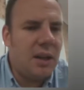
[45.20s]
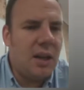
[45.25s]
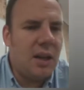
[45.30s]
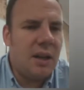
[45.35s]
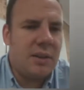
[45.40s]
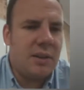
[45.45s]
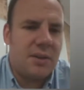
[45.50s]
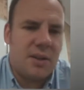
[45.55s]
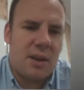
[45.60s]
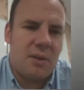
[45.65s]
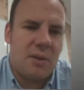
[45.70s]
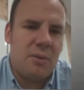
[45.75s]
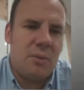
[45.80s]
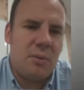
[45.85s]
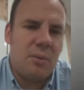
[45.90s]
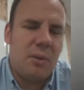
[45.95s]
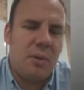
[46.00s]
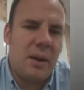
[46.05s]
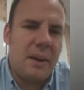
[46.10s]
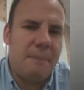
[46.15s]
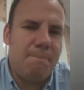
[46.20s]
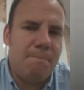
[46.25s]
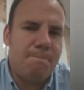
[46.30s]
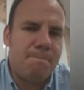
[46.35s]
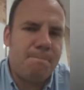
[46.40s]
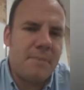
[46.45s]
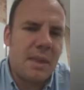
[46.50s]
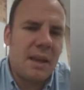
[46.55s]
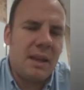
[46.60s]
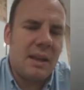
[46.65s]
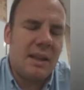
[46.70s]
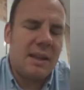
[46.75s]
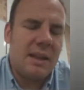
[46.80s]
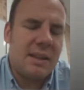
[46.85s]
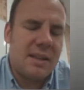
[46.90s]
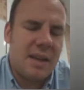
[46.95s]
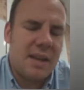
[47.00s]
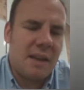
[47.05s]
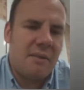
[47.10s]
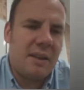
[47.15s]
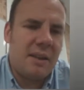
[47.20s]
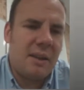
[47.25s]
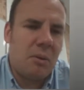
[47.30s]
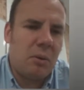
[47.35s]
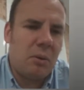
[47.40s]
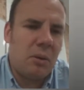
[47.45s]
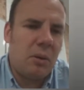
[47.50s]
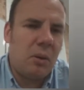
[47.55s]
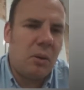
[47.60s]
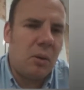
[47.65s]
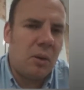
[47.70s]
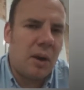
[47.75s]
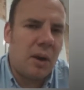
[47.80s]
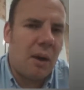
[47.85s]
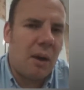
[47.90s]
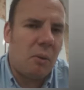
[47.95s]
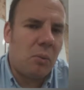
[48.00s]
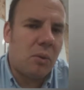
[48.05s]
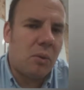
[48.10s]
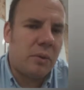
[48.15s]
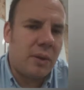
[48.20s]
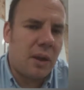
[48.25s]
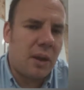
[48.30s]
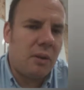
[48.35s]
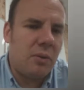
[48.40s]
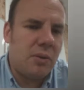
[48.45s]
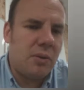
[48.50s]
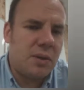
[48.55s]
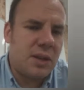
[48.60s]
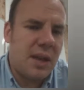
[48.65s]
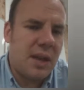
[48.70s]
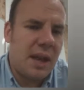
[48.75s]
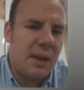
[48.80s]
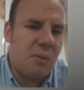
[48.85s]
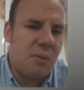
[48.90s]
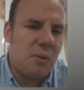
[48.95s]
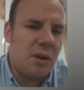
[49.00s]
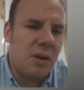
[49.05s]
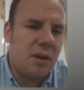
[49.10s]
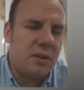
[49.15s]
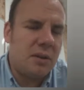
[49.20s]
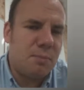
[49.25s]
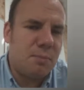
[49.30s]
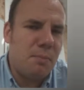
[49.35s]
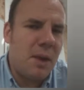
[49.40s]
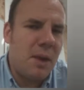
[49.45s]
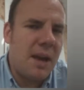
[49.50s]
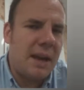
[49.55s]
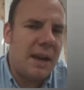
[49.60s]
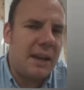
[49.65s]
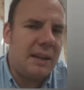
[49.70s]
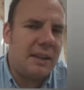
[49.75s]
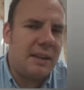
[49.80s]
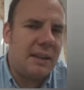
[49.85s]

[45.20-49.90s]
So let's have a little look at what those key words mean,